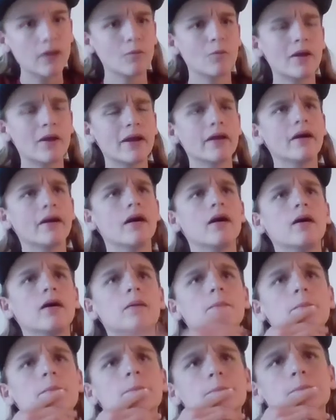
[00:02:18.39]
Wait,
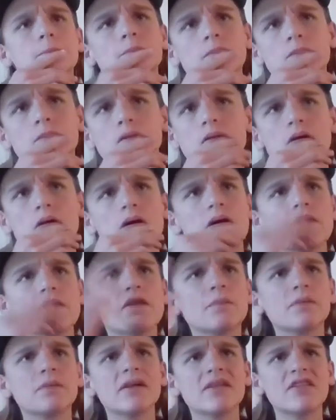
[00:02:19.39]
um,
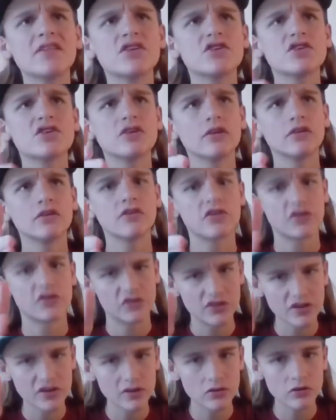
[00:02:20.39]
they play the the
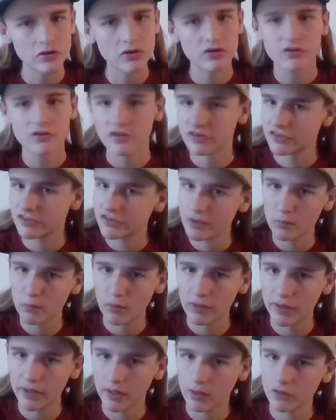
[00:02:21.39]
Steelers, then
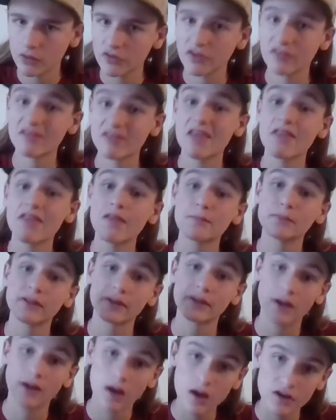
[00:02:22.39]
someone else, and then they
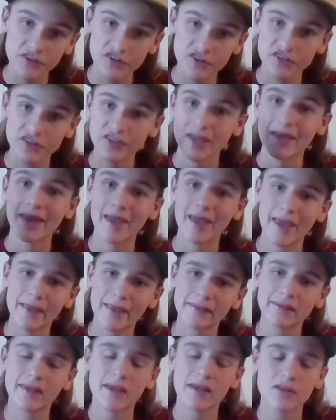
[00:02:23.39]
play us
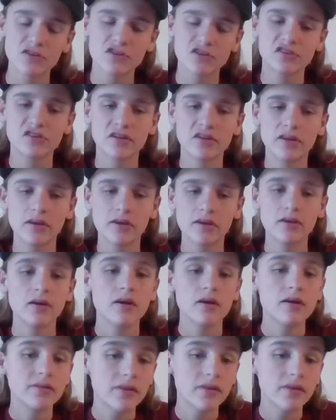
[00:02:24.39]
and Kansas City.